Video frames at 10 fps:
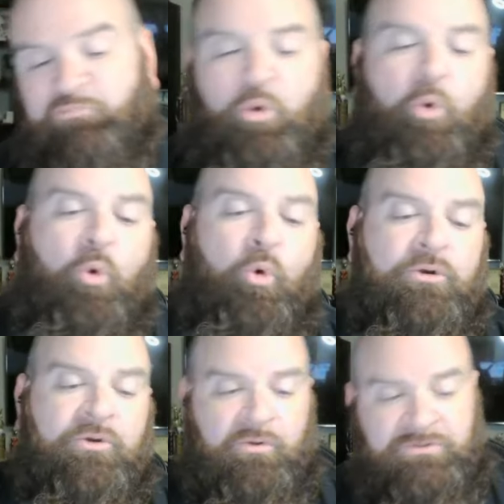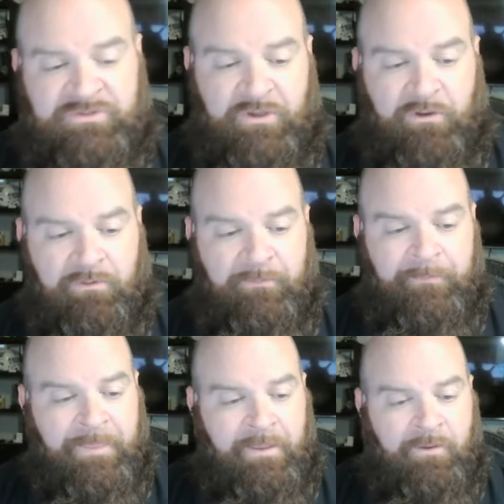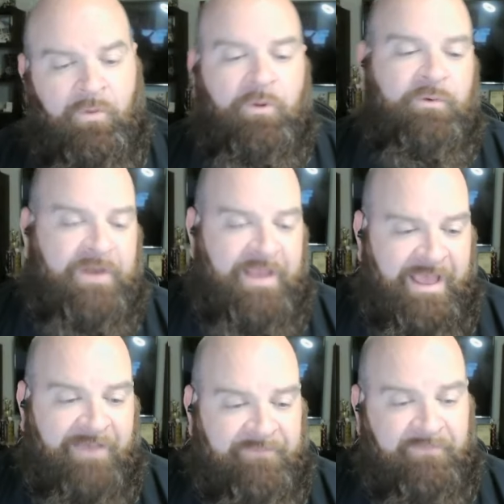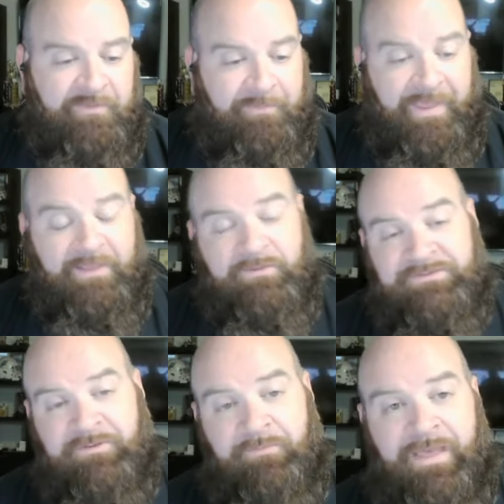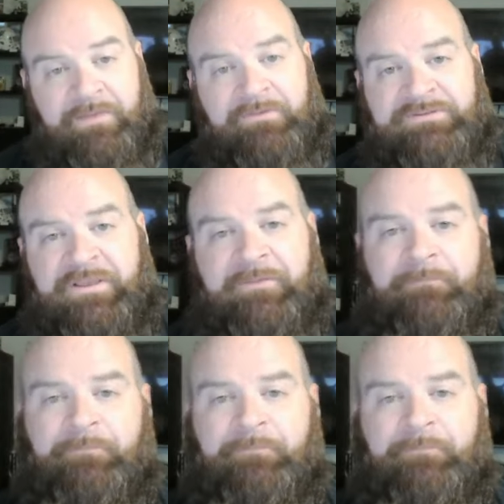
quarter or so, quarter and a half of the Bengals-Commanders game.